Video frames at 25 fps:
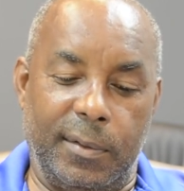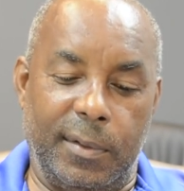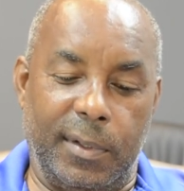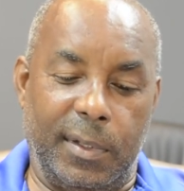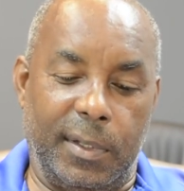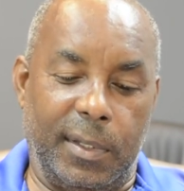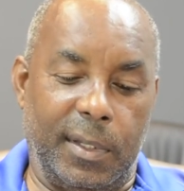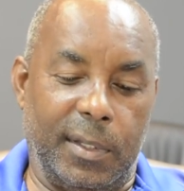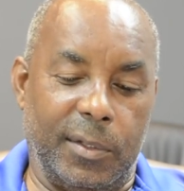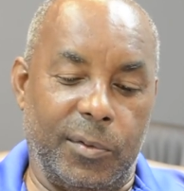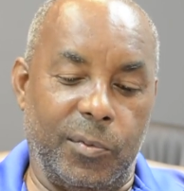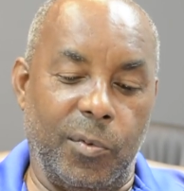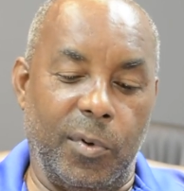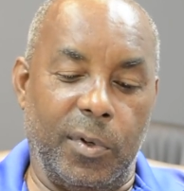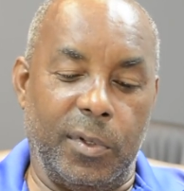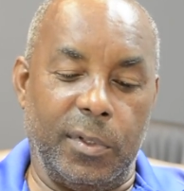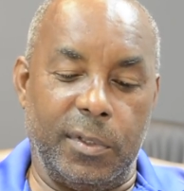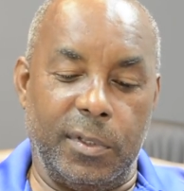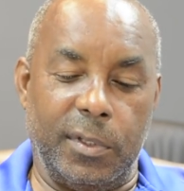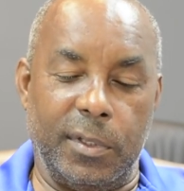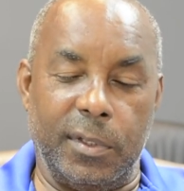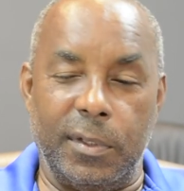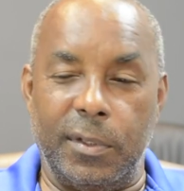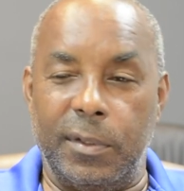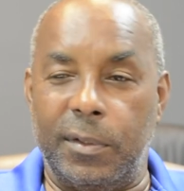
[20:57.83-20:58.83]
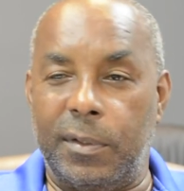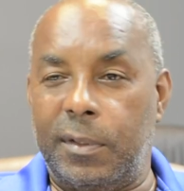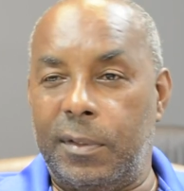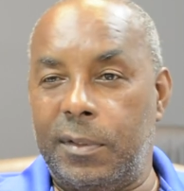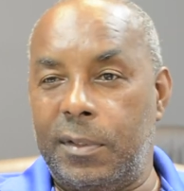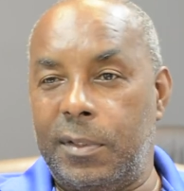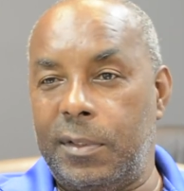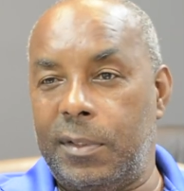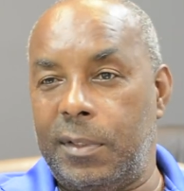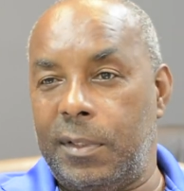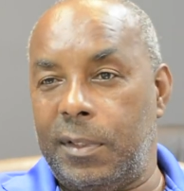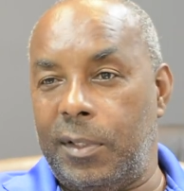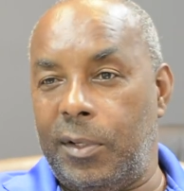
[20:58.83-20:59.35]
I guess one she's a
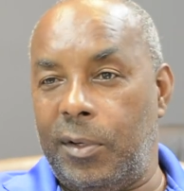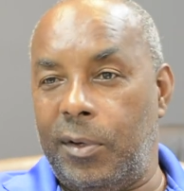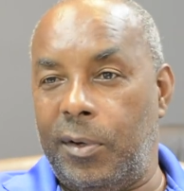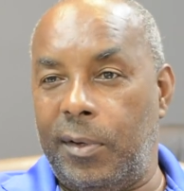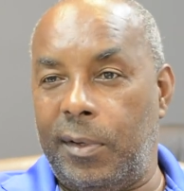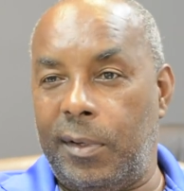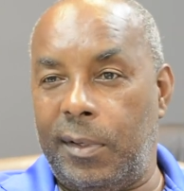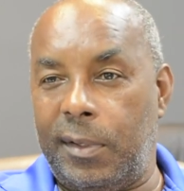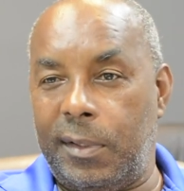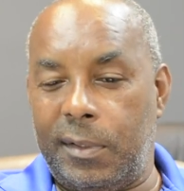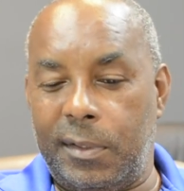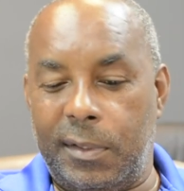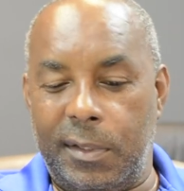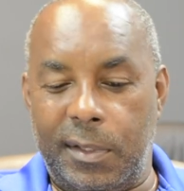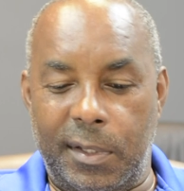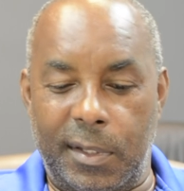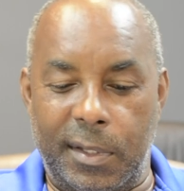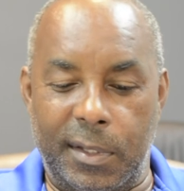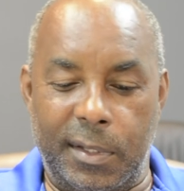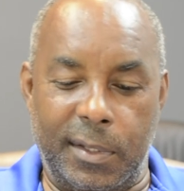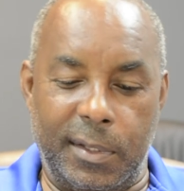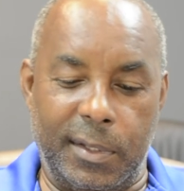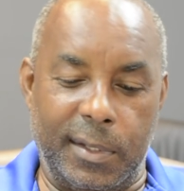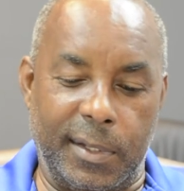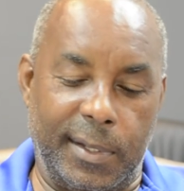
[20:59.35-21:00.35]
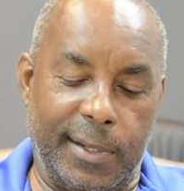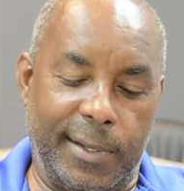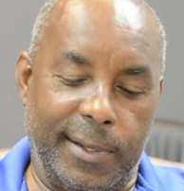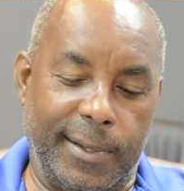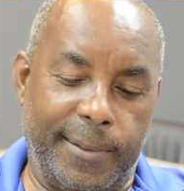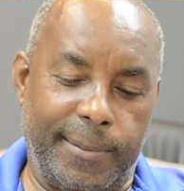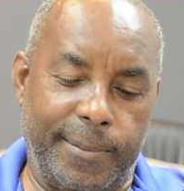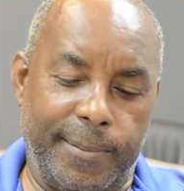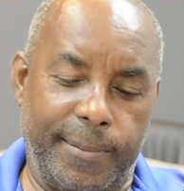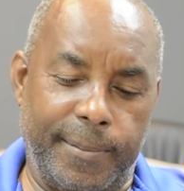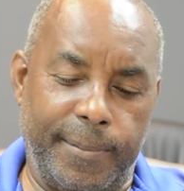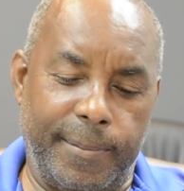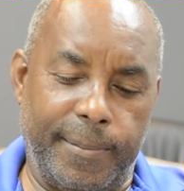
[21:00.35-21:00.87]
she's a girl and and
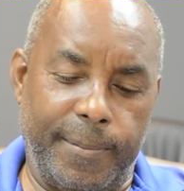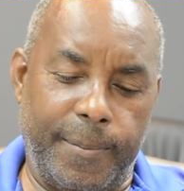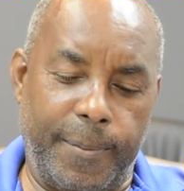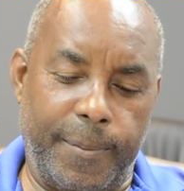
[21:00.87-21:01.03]
um,